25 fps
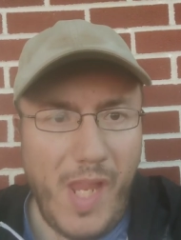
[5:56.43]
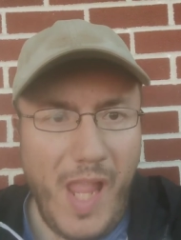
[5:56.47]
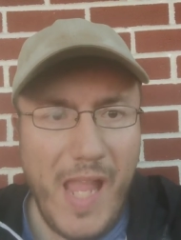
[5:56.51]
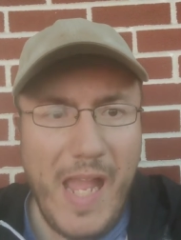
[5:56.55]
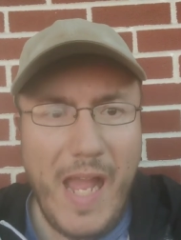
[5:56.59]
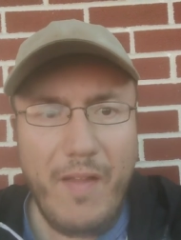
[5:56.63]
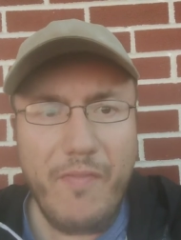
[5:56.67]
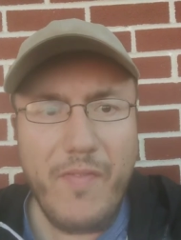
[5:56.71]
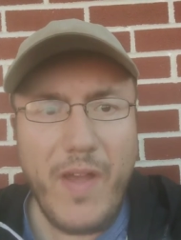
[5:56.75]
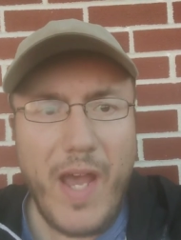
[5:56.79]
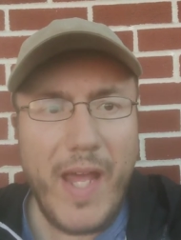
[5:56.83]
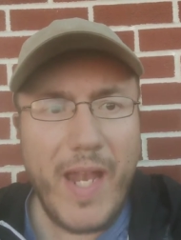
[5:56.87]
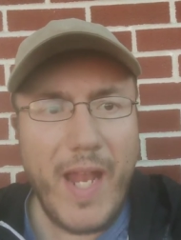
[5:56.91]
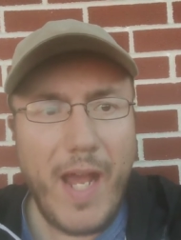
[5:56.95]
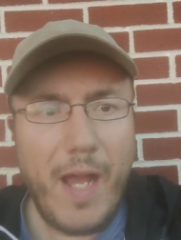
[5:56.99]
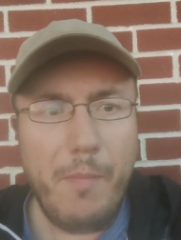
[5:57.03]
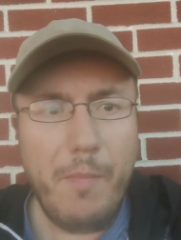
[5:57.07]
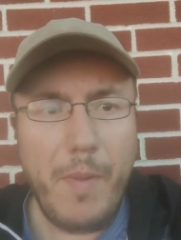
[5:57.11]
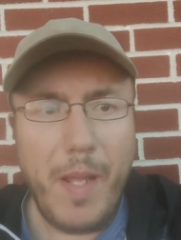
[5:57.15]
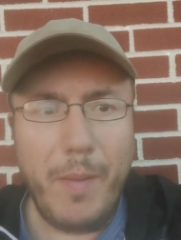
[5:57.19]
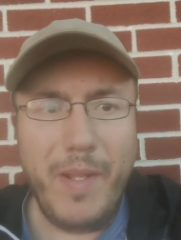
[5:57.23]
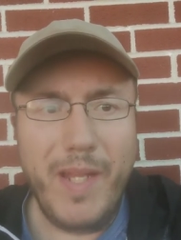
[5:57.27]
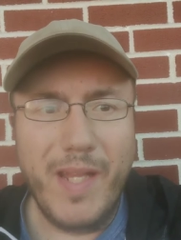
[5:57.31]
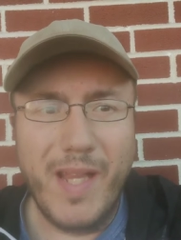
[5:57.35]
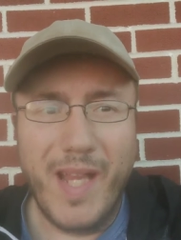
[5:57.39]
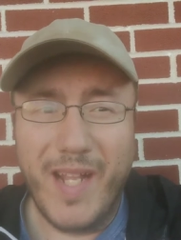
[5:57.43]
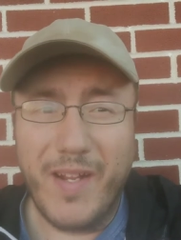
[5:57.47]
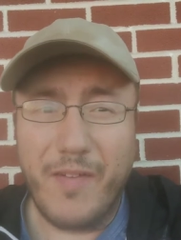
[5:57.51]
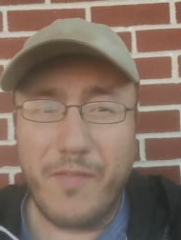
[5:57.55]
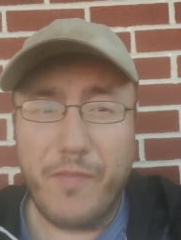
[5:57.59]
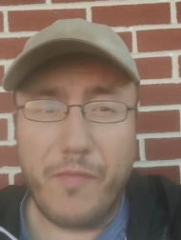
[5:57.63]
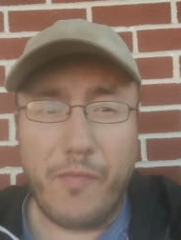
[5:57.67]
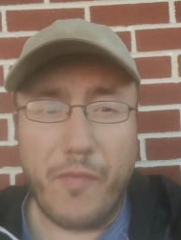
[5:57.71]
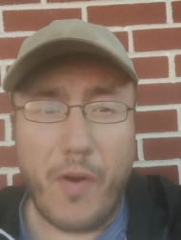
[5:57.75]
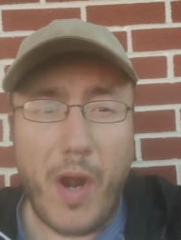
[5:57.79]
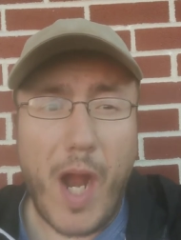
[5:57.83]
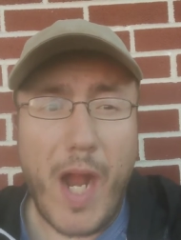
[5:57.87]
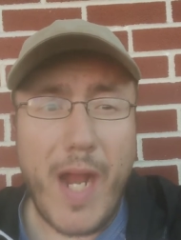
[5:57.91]
have that out maybe like
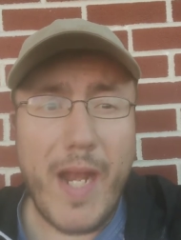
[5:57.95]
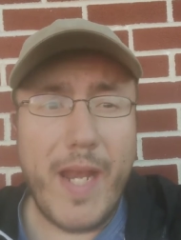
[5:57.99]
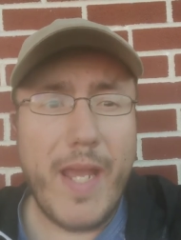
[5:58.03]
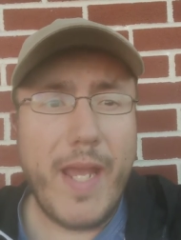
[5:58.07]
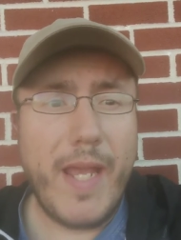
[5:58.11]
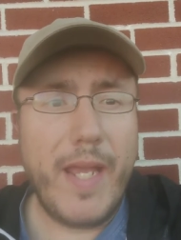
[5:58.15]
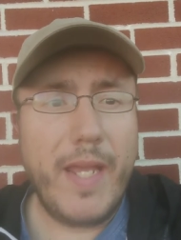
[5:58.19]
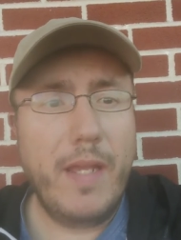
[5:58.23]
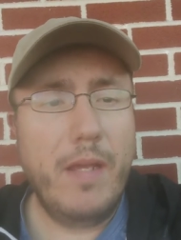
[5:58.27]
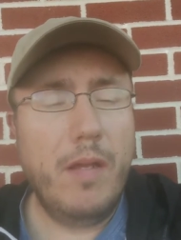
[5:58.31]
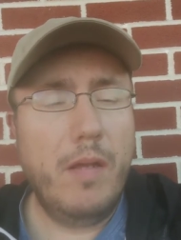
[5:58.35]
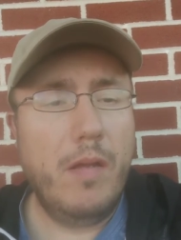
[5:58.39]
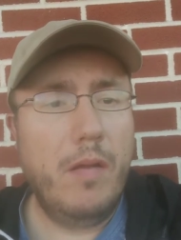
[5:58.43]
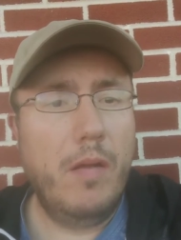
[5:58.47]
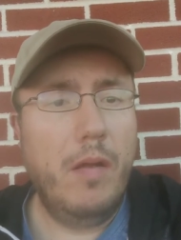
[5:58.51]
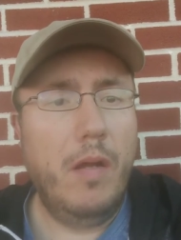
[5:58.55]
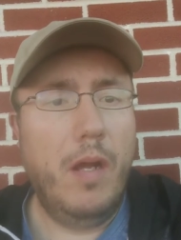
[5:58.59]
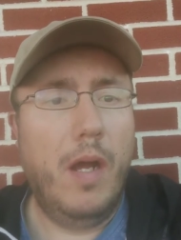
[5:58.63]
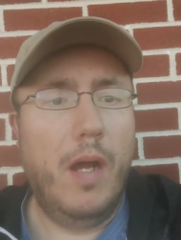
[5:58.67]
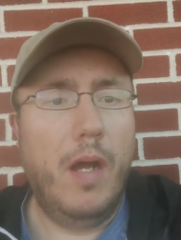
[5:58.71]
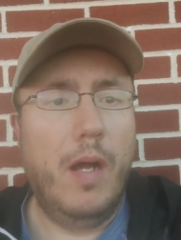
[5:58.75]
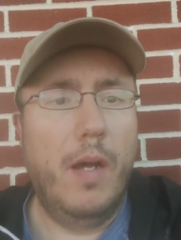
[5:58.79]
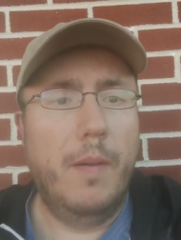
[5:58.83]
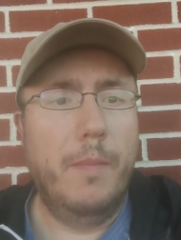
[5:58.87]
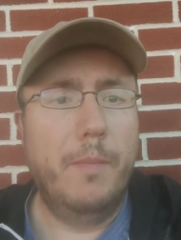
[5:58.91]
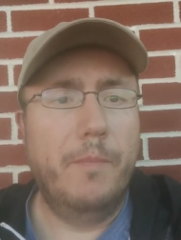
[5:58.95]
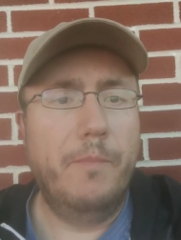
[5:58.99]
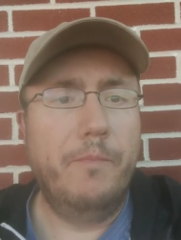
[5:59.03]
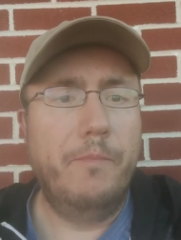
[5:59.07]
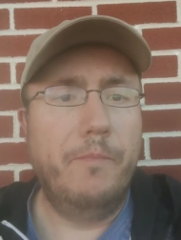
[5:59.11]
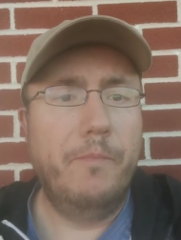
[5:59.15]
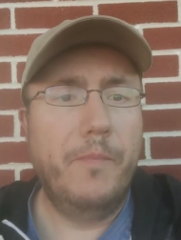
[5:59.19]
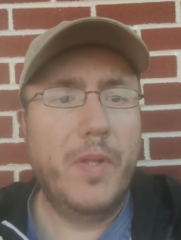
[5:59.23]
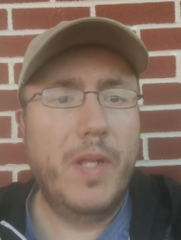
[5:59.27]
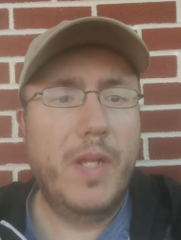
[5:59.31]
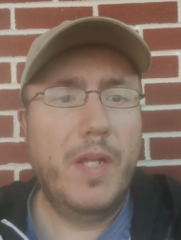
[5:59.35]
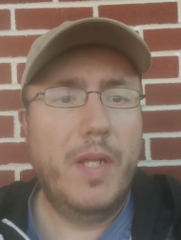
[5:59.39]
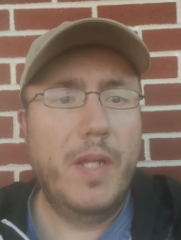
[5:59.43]
Friday, um,
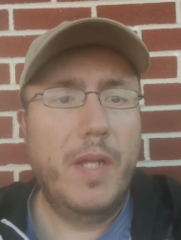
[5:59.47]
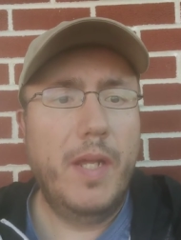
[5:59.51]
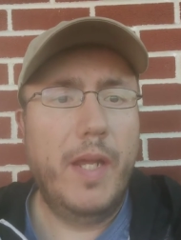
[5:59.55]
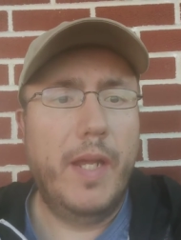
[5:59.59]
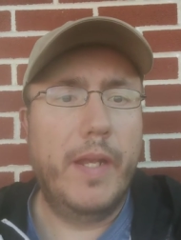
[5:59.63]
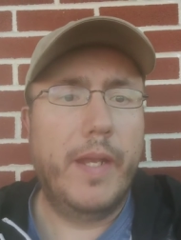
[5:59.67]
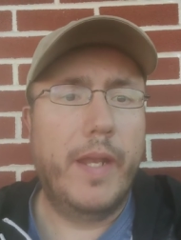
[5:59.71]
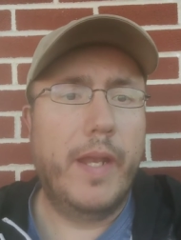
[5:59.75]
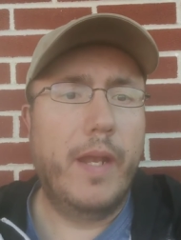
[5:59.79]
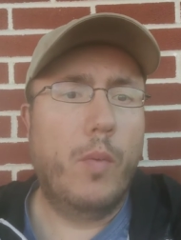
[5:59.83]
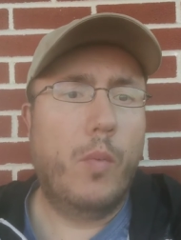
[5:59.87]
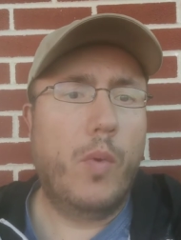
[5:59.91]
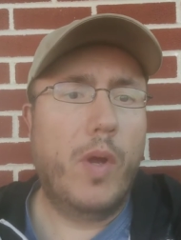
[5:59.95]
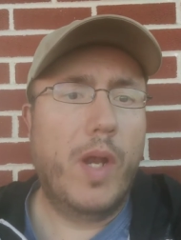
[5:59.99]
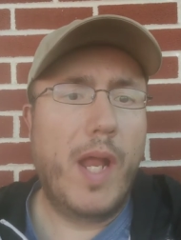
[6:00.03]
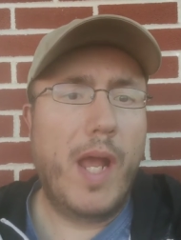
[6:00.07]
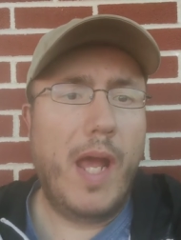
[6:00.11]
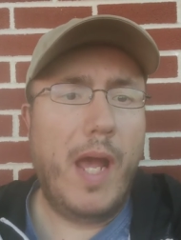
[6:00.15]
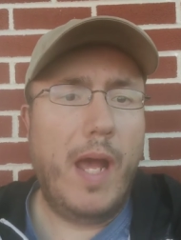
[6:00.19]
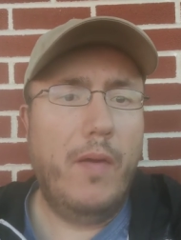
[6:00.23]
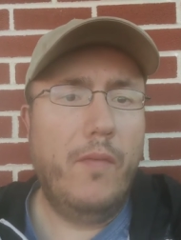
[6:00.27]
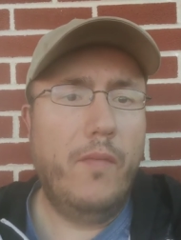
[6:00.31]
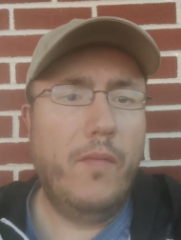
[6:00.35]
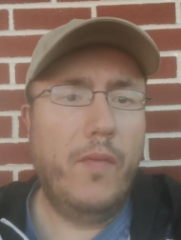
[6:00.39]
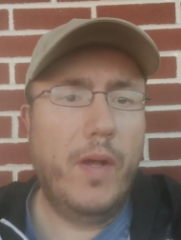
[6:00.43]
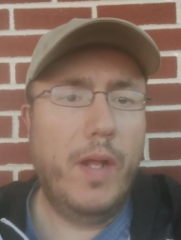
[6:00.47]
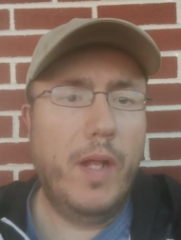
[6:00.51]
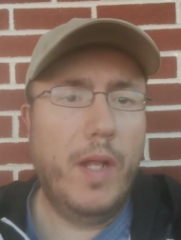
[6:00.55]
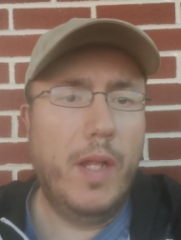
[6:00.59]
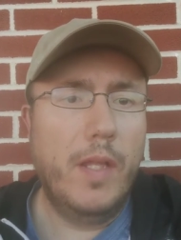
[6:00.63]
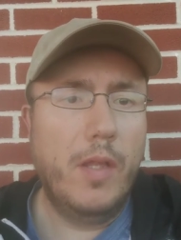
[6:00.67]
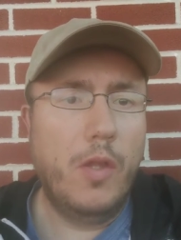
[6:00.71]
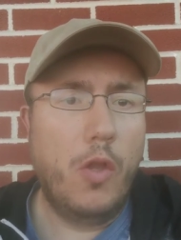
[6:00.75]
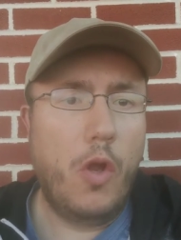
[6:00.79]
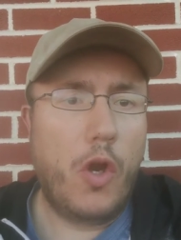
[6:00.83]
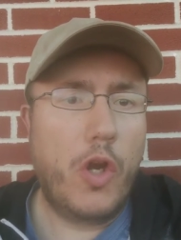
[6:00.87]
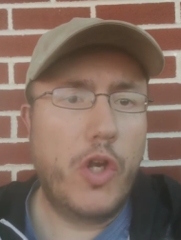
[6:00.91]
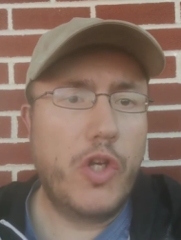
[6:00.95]
and then I want to have a
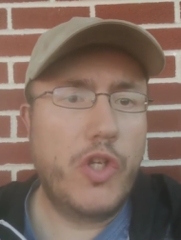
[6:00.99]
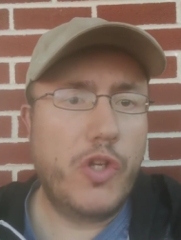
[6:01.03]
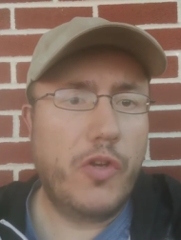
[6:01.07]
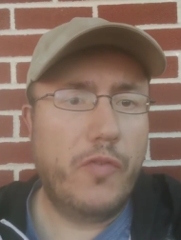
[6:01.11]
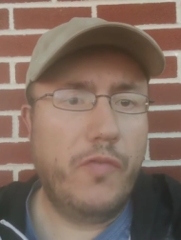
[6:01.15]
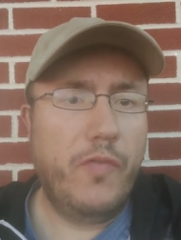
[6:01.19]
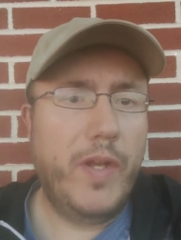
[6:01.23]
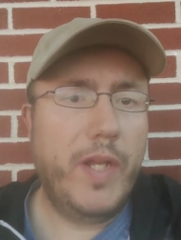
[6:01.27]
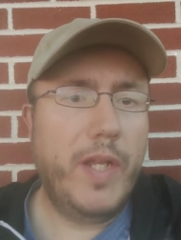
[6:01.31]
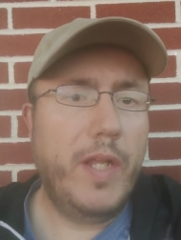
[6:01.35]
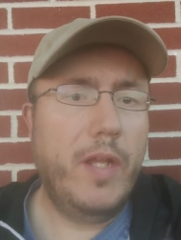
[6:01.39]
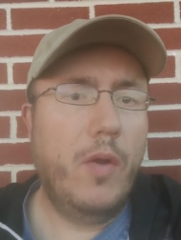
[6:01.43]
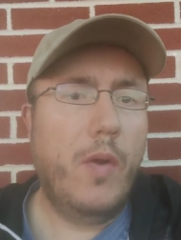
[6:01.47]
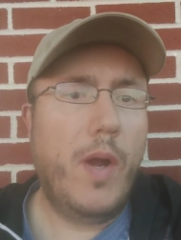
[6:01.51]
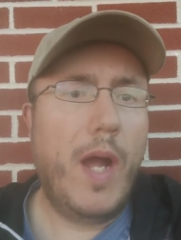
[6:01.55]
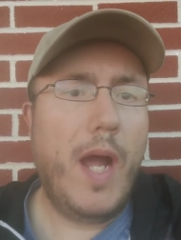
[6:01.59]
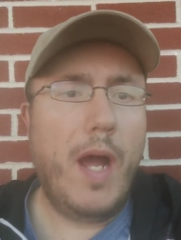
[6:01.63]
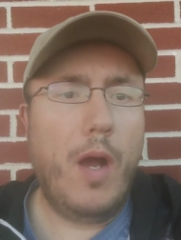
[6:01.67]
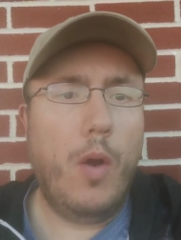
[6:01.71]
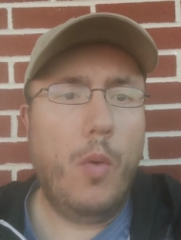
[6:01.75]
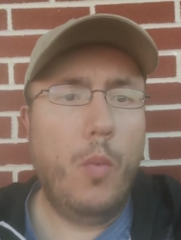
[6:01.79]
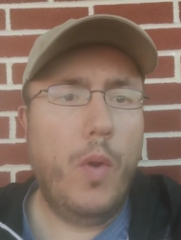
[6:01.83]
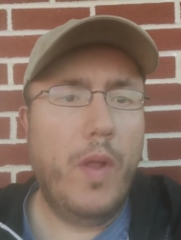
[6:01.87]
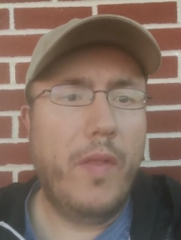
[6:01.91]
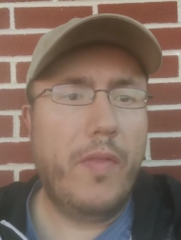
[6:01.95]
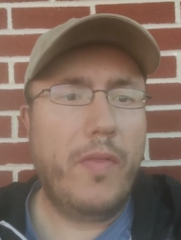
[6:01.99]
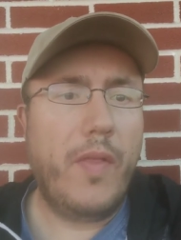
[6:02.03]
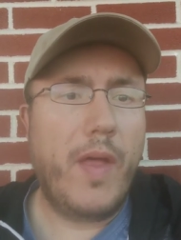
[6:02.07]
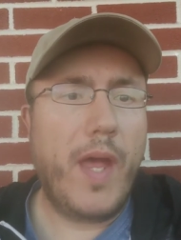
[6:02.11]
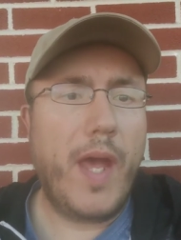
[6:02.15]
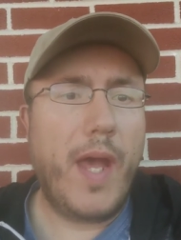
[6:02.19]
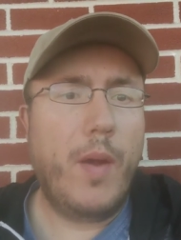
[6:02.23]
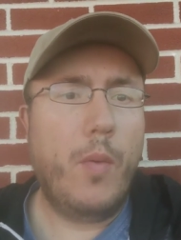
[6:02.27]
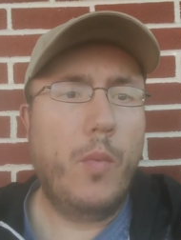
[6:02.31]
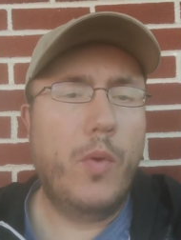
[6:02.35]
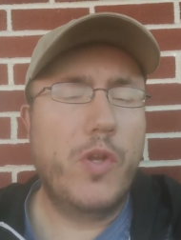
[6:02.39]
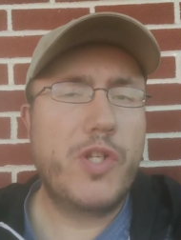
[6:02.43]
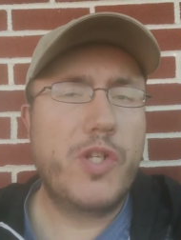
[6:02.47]
larger video out with that,